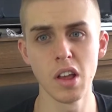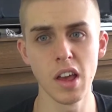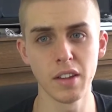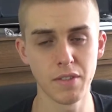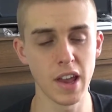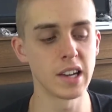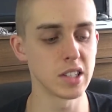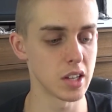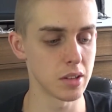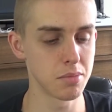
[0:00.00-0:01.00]

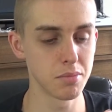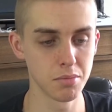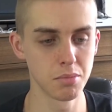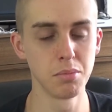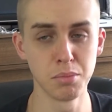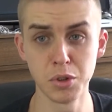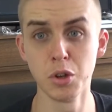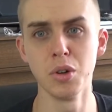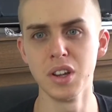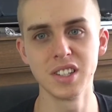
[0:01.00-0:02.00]
advanced, like,
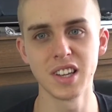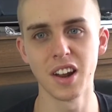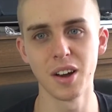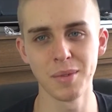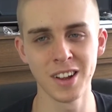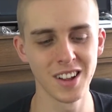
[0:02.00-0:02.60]
beauty setup.